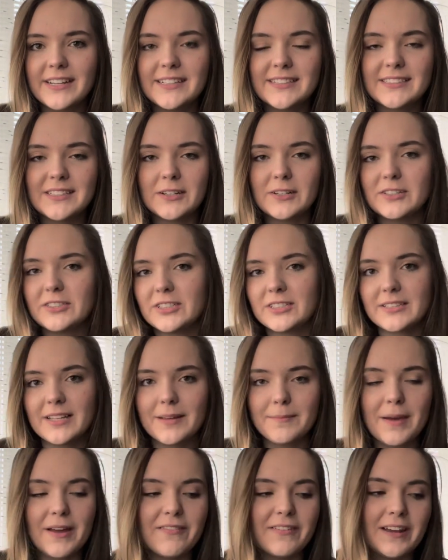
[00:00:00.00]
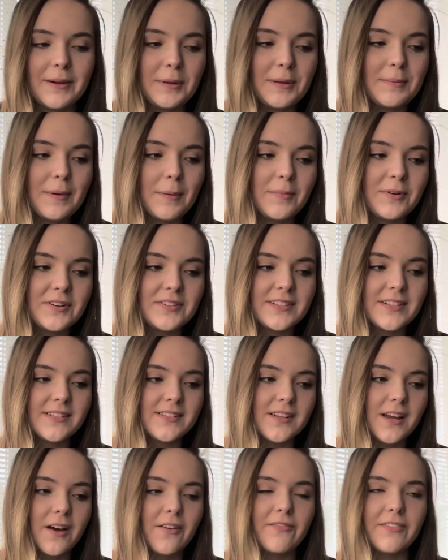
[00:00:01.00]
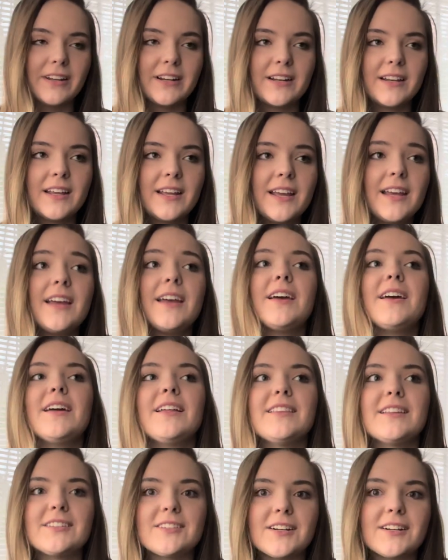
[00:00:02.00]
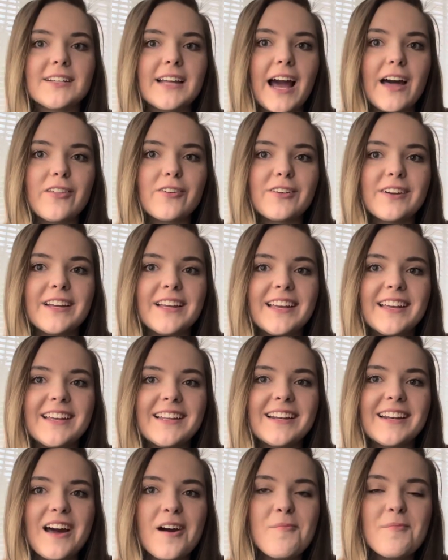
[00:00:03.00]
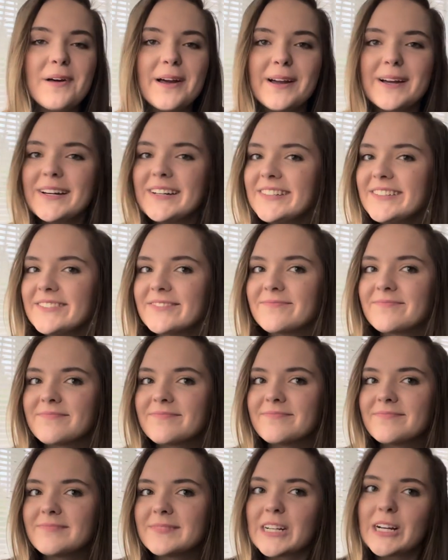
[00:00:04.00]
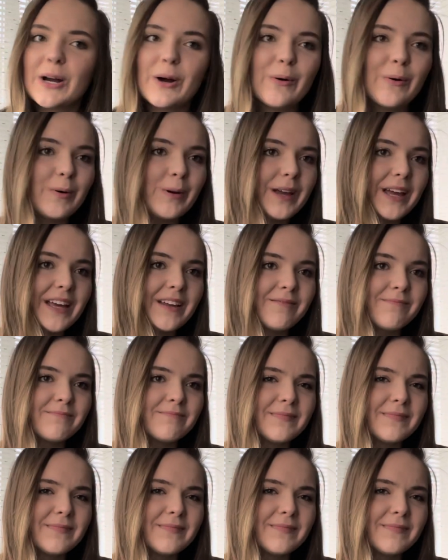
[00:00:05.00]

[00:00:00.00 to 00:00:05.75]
So it was just like my family members and stuff. And they started gathering in and I'm like, oh, okay.